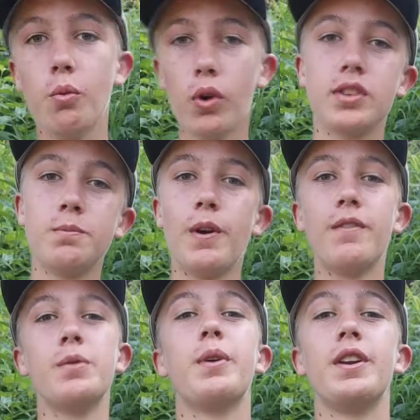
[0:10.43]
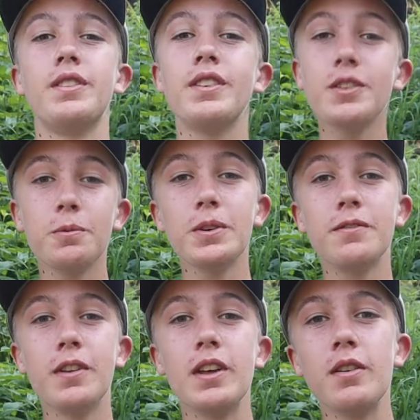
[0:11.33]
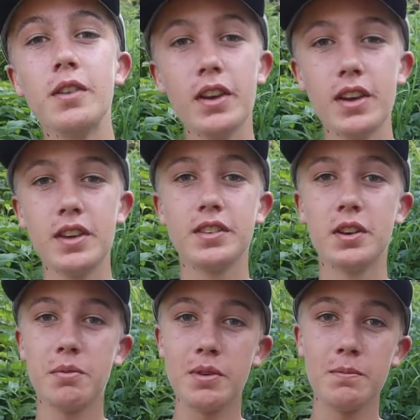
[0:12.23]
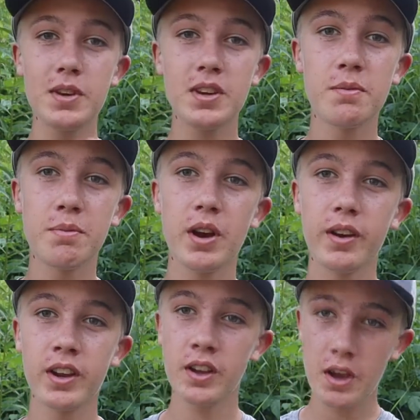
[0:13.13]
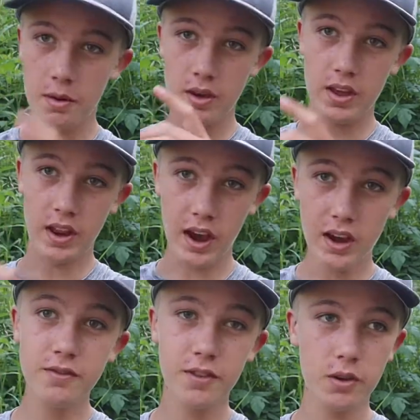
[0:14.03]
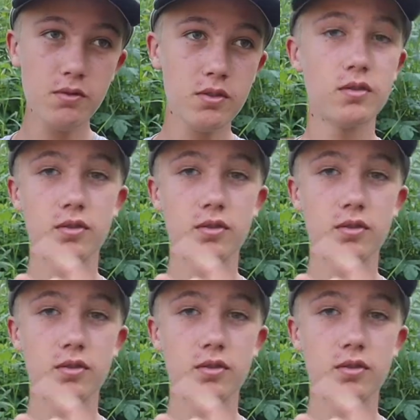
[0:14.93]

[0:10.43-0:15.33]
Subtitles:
What's up, everybody? This week's video is going to be me comparing an iPhone,